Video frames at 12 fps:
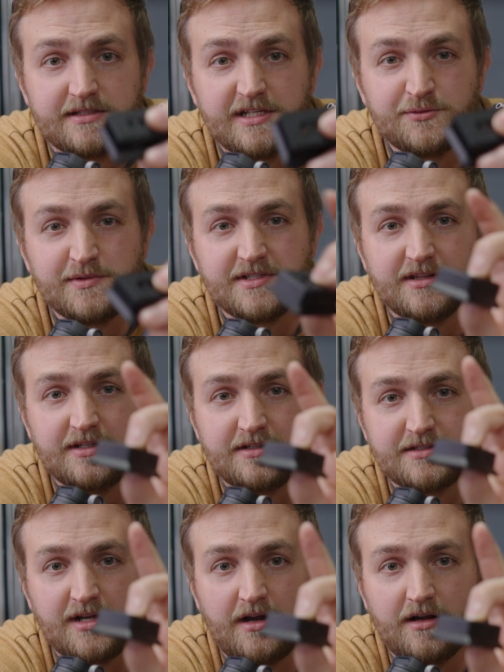This one's a
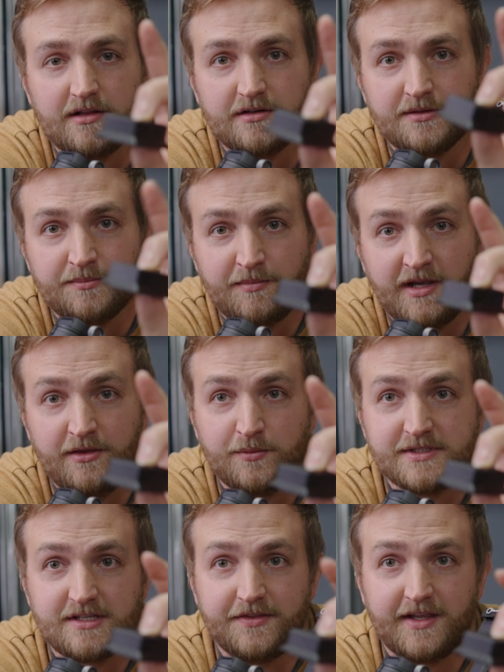little taller. My other
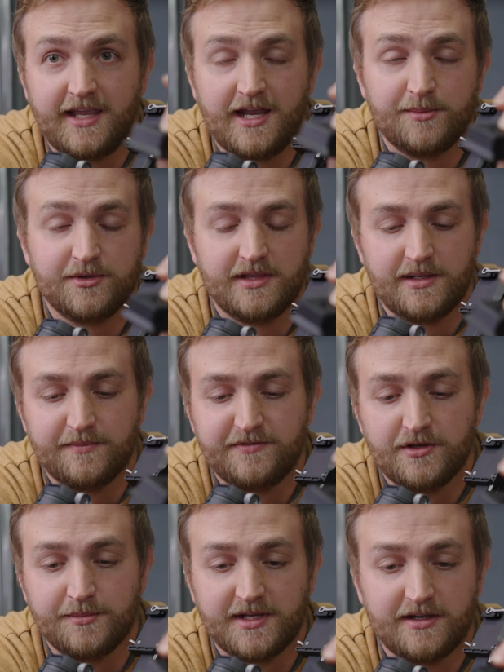one's on the camera that I'm
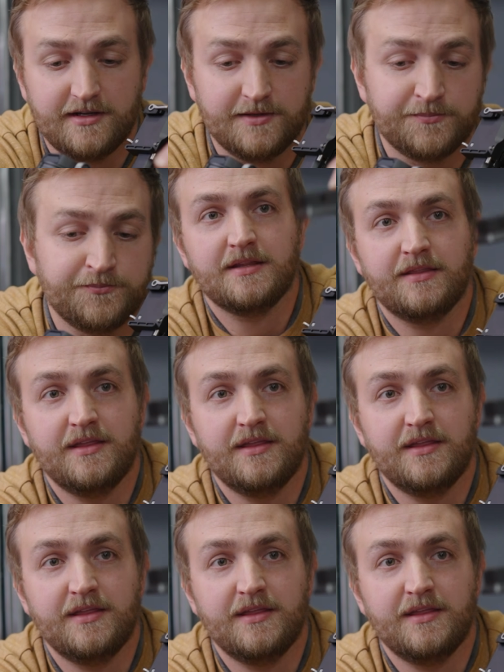filming on.